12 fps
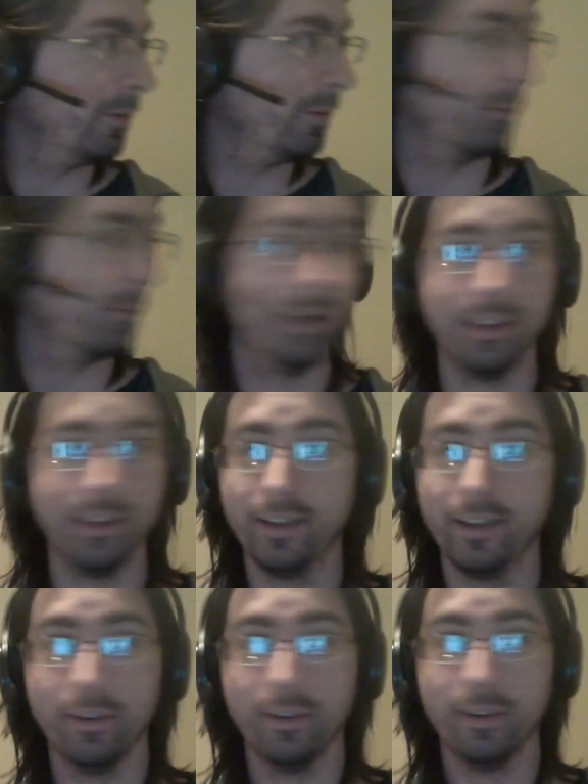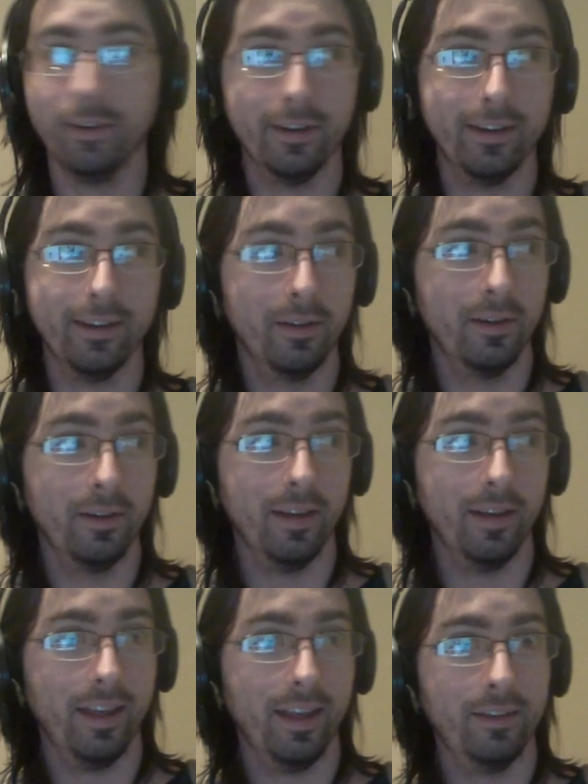really good.
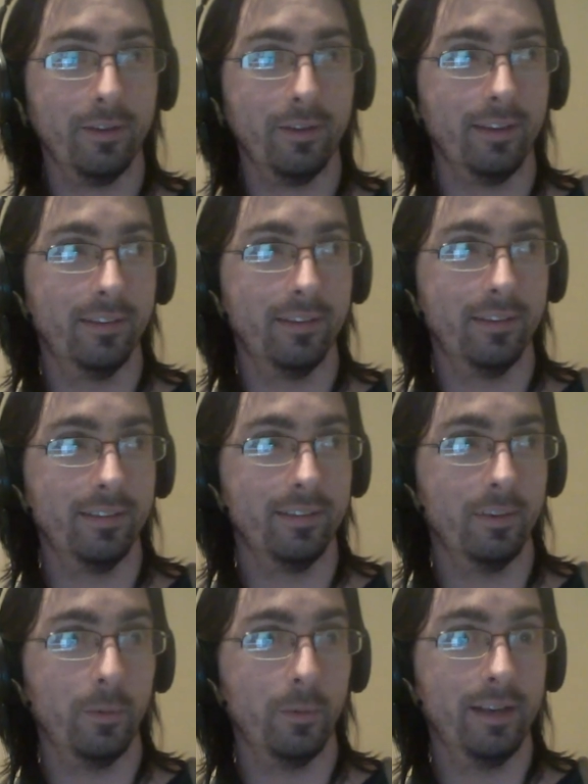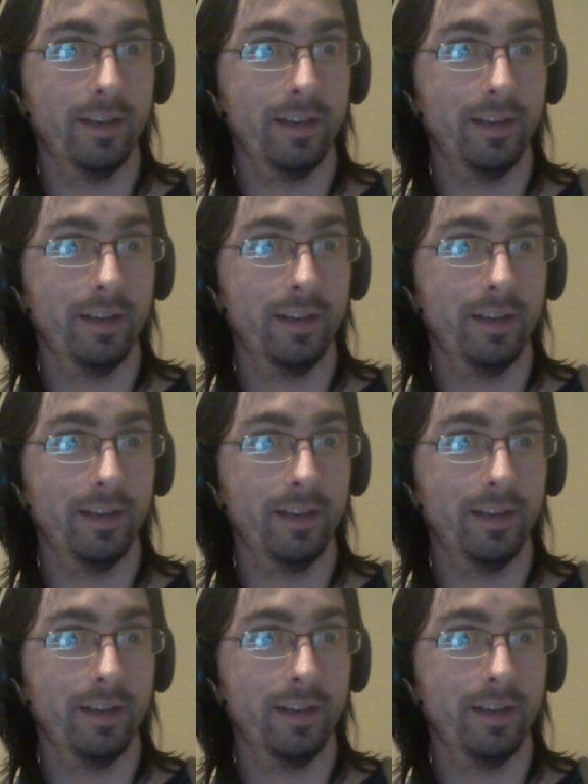Entrance, windows,